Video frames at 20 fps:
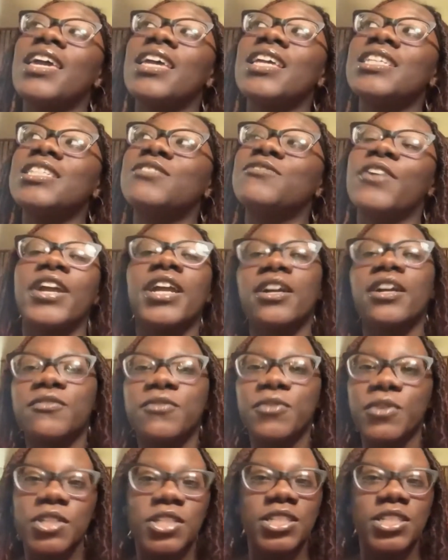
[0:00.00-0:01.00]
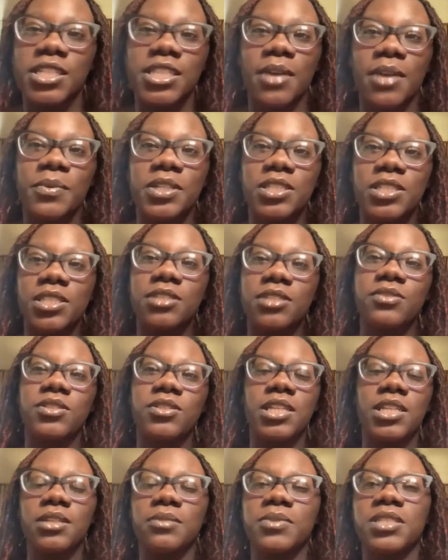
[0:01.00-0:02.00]
it's very unfortunate that we're still
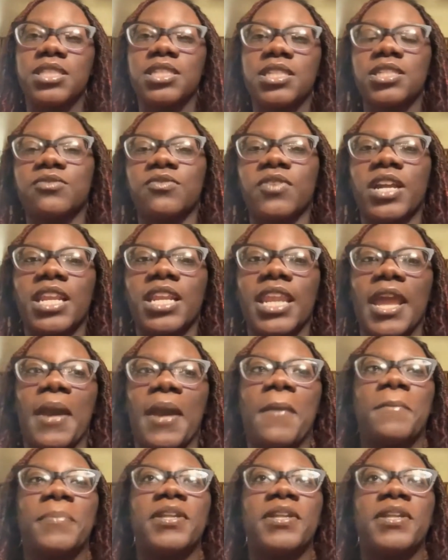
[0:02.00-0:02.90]
dealing with this right now.